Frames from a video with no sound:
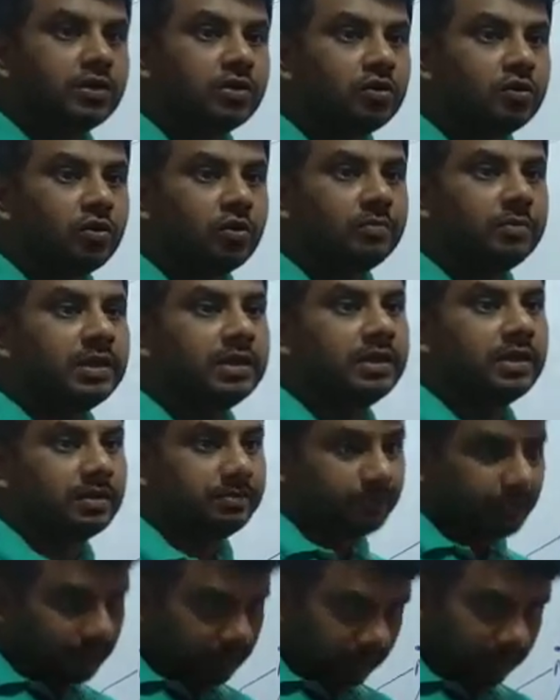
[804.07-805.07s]
normal
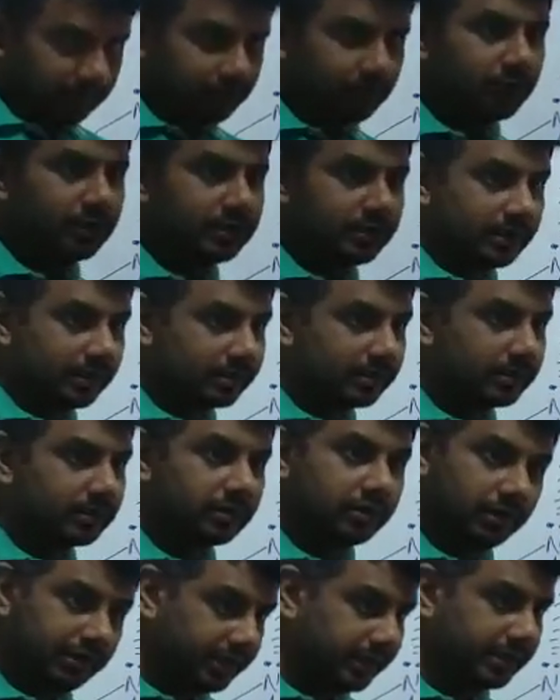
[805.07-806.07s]
dipole
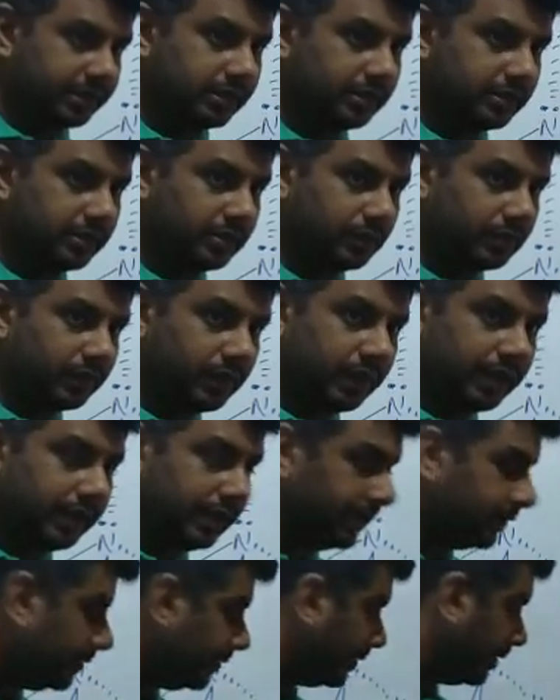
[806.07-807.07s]
attraction. Got it?
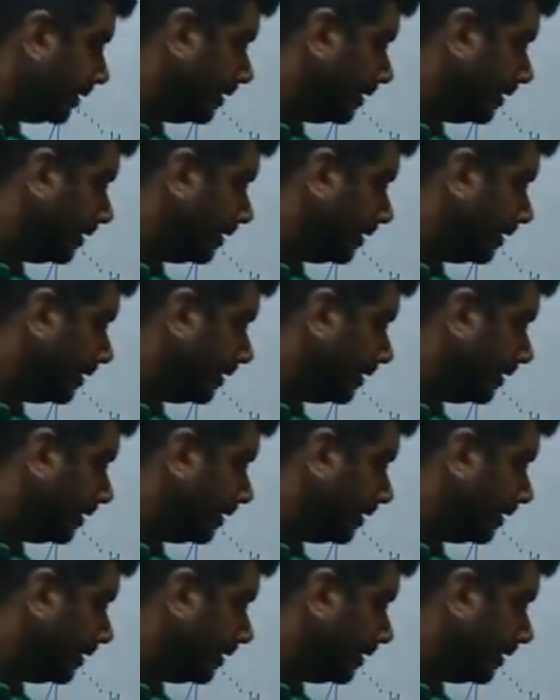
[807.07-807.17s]
Why?